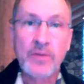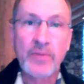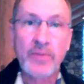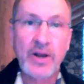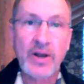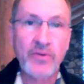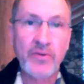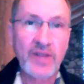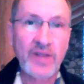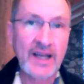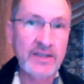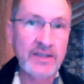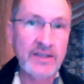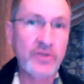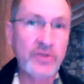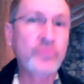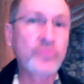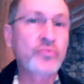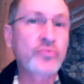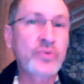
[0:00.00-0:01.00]
But I would like
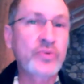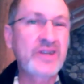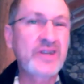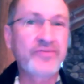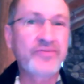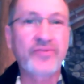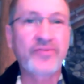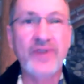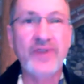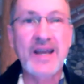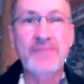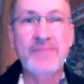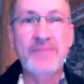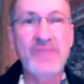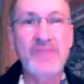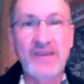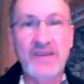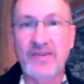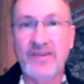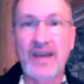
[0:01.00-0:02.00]
to
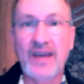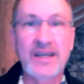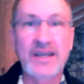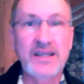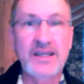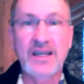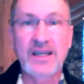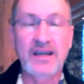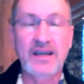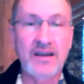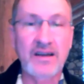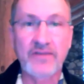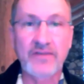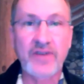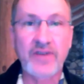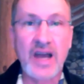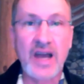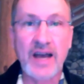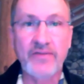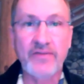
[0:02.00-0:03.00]
reframe this idea
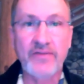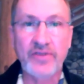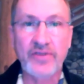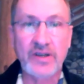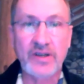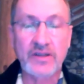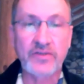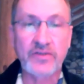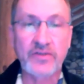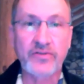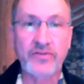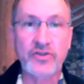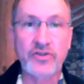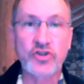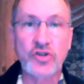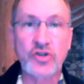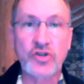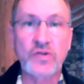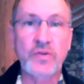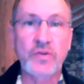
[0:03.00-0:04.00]
of confidence for
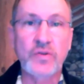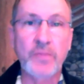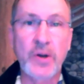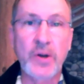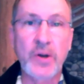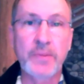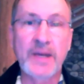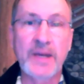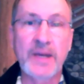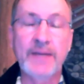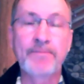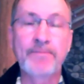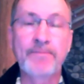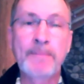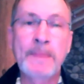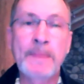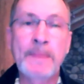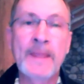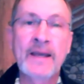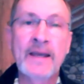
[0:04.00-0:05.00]
just a moment.
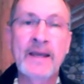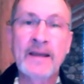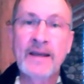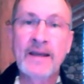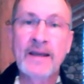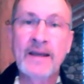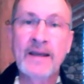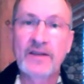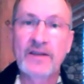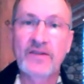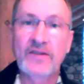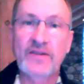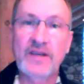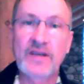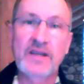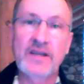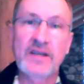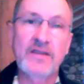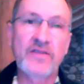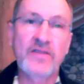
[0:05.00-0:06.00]
You
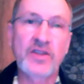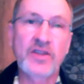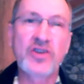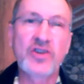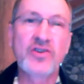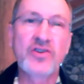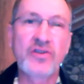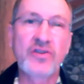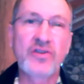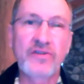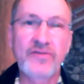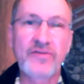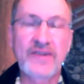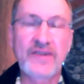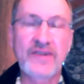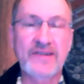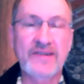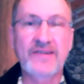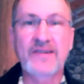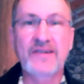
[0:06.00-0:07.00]
see, the
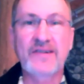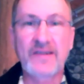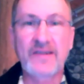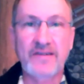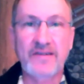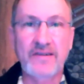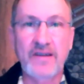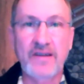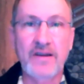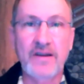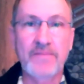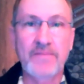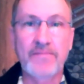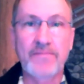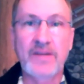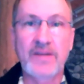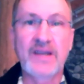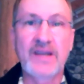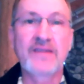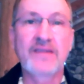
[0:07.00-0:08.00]
nervous
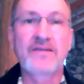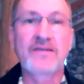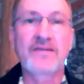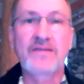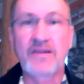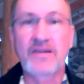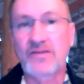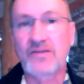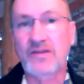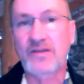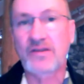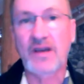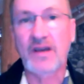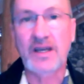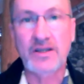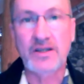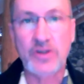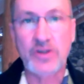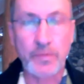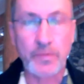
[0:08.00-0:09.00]
system is
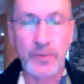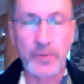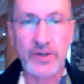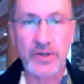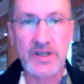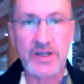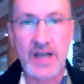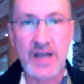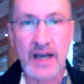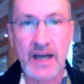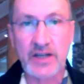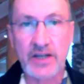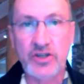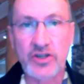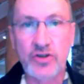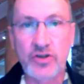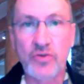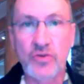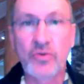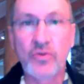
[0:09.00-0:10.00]
designed to
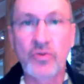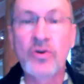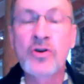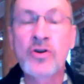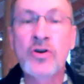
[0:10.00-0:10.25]
protect you.